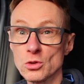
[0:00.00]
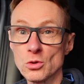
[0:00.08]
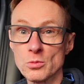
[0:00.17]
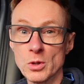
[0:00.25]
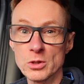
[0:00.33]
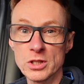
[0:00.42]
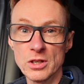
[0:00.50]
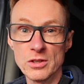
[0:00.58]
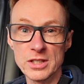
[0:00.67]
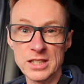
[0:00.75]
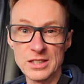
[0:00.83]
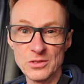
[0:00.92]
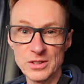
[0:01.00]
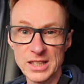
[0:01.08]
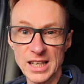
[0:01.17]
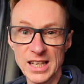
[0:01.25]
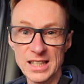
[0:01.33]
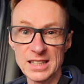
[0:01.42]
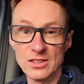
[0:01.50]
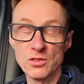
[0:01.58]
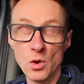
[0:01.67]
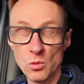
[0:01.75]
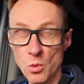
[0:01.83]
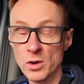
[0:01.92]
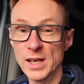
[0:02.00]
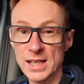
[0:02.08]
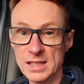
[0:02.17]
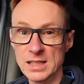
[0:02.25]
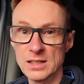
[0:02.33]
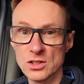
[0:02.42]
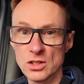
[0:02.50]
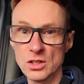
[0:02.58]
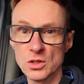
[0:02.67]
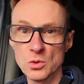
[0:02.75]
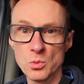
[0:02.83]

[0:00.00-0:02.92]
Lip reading: almost the icing on the cake. I've got one last thing to do,